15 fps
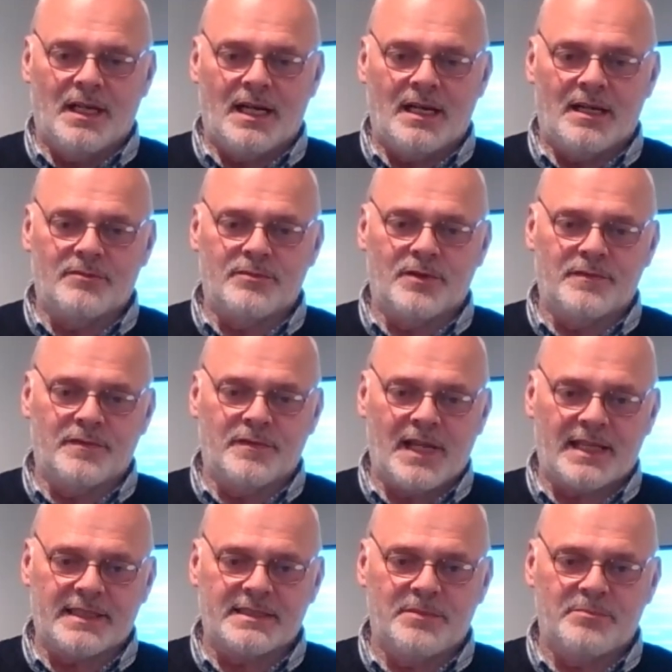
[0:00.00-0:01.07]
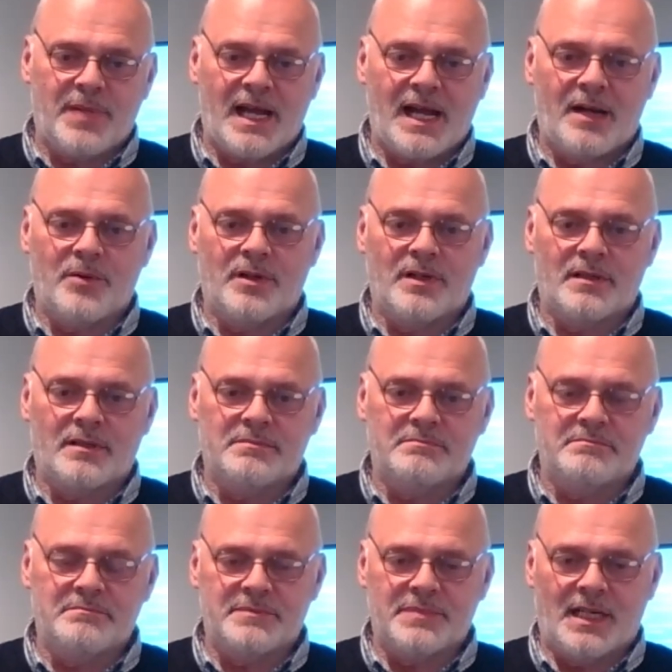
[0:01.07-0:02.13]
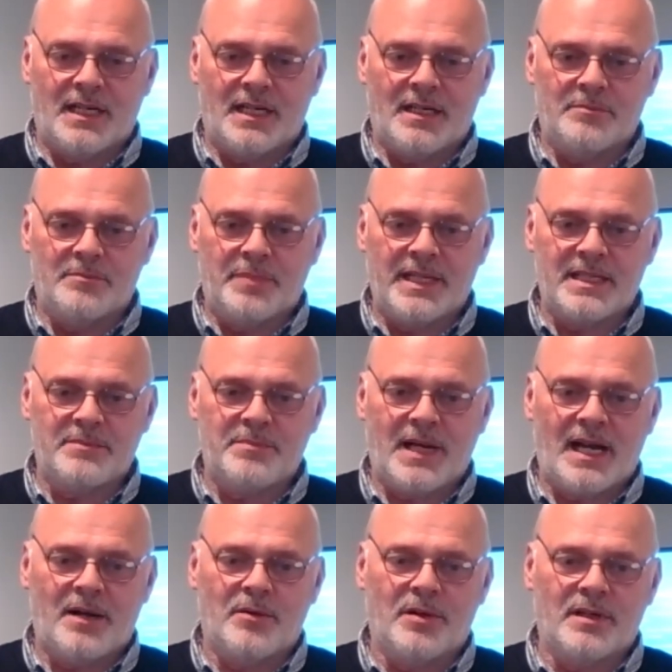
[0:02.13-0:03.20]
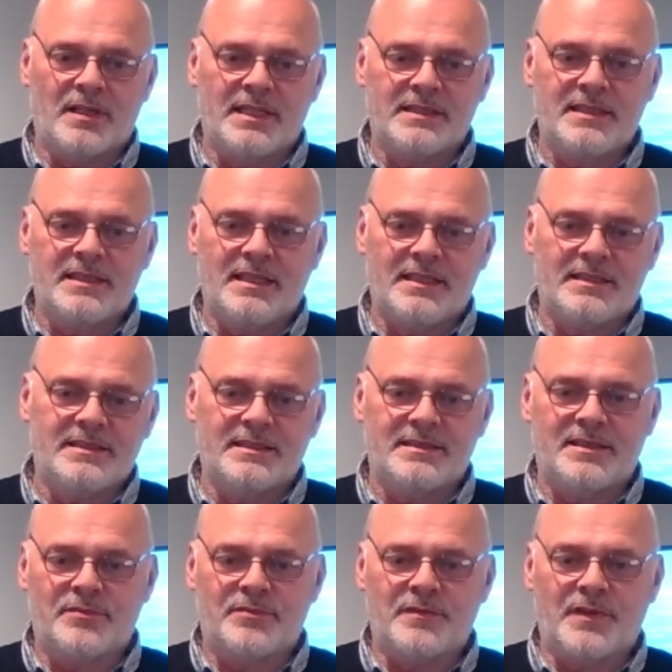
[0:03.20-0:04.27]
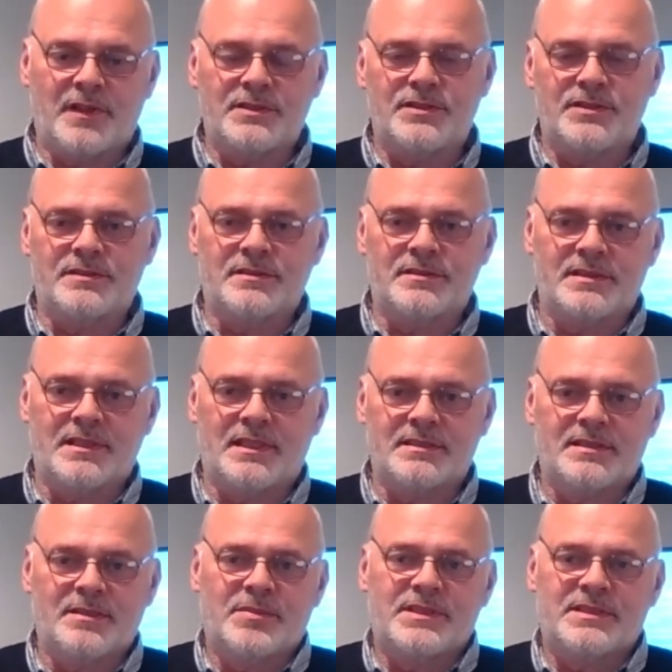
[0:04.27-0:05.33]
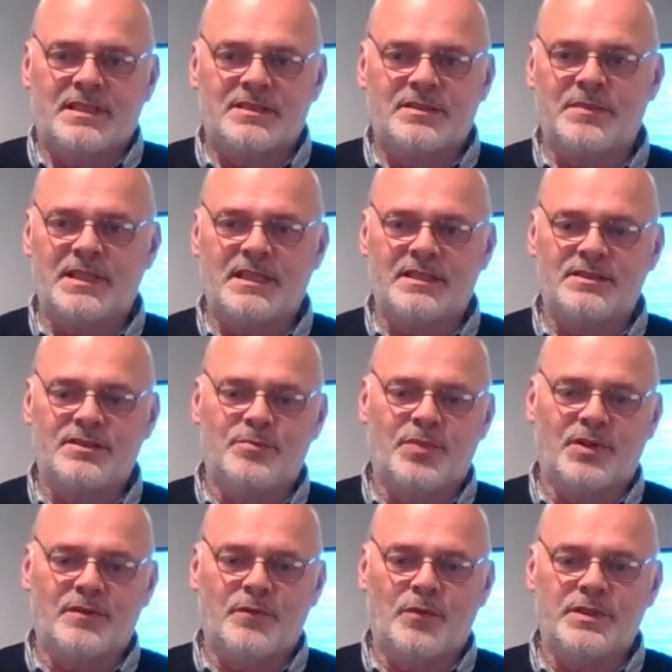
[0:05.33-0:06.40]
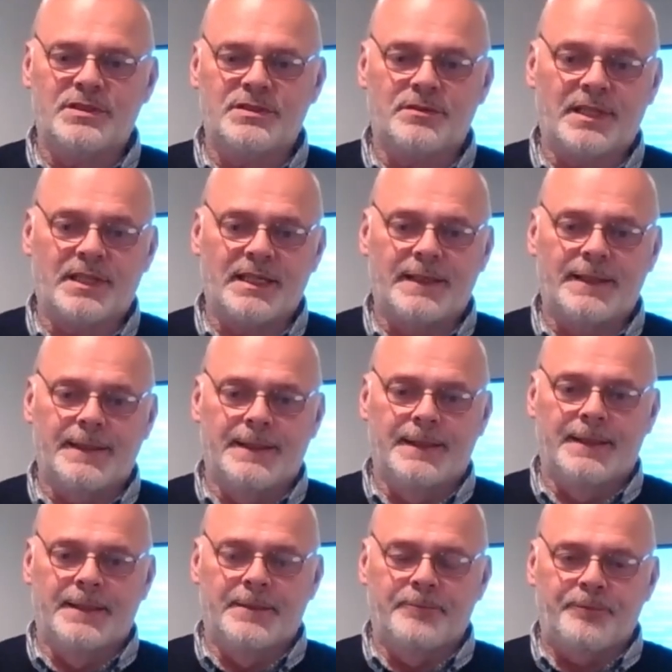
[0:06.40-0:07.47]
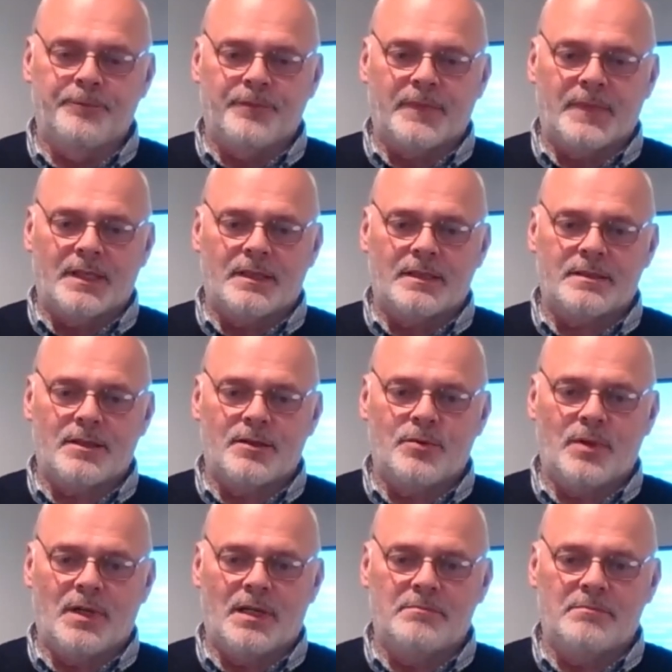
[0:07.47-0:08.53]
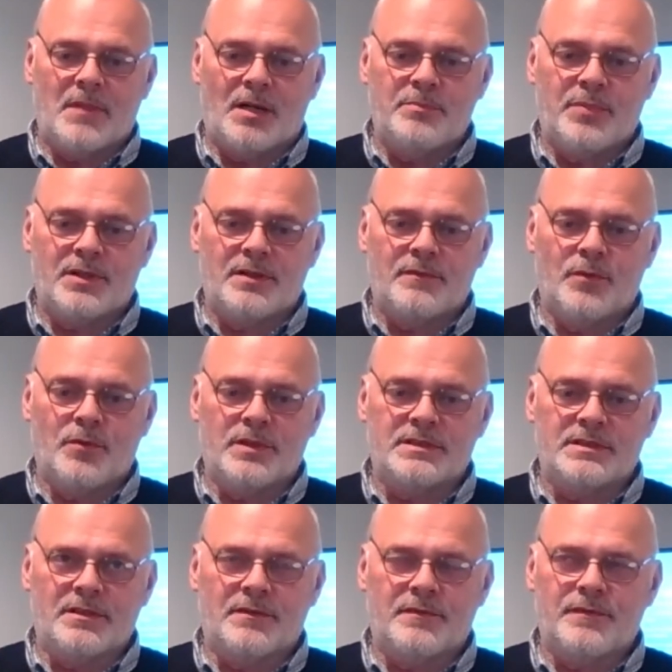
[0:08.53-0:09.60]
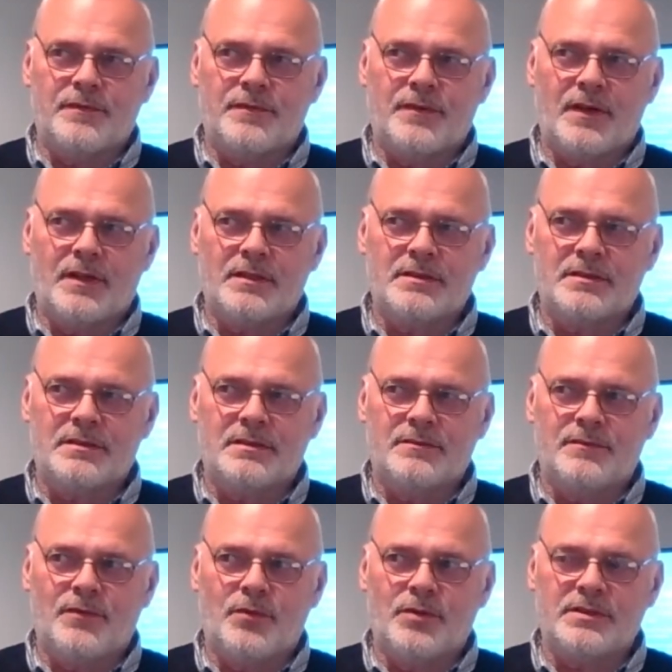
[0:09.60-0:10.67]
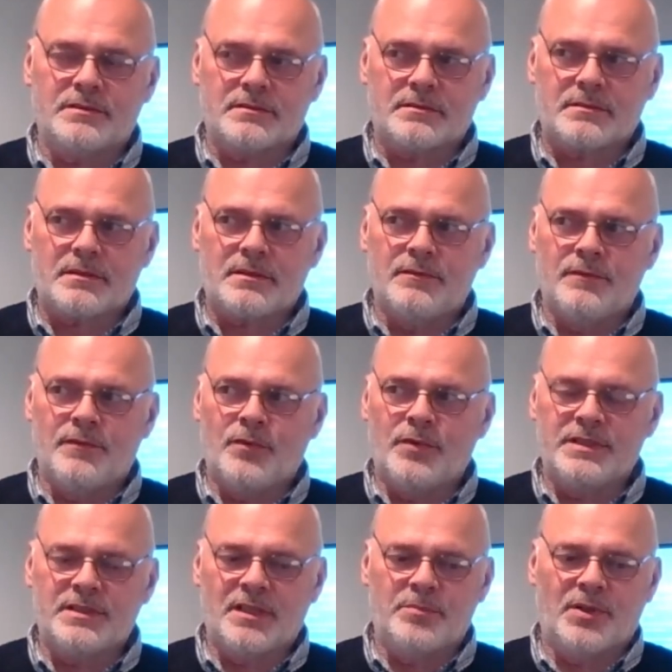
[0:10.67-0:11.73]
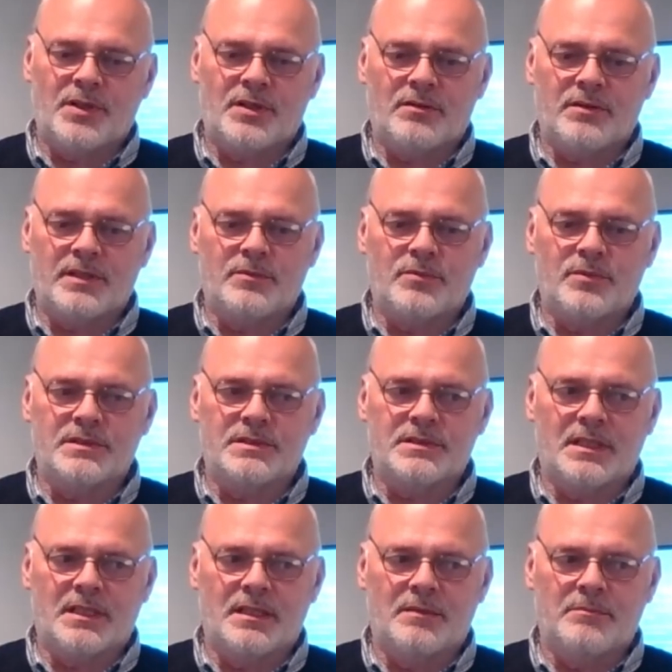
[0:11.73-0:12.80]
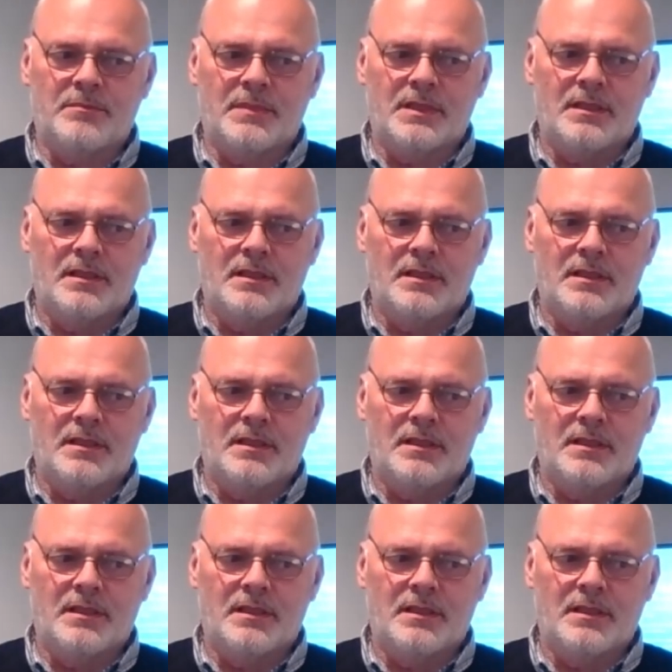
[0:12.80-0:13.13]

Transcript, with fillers: uh, reflected power, uh, peak power. It did, it did different functions. And then somebody said to me, can you put a voice on it? So um, I put a voice and the first voice I put on it was, um,